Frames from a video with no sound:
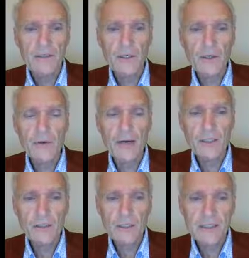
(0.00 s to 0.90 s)

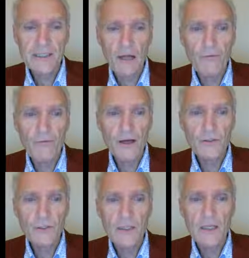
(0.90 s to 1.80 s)
deterioration in cell
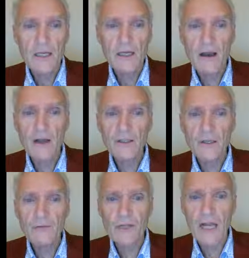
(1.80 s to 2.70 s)
function,
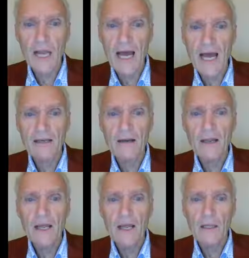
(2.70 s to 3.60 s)
cognitive decline,
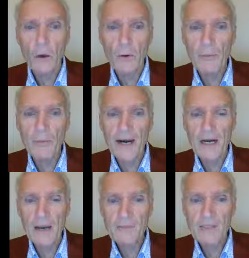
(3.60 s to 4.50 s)
lower
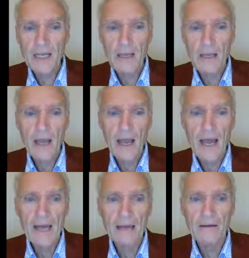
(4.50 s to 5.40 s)
brain uptake,
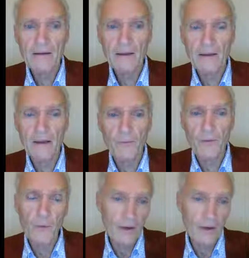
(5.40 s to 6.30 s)
and
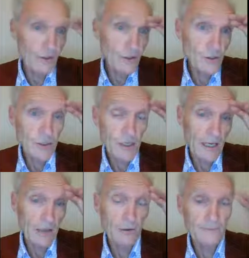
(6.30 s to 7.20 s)
we go in a vicious
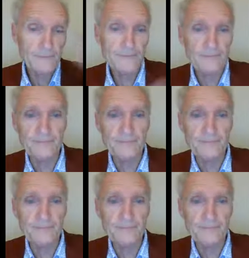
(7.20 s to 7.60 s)
cycle.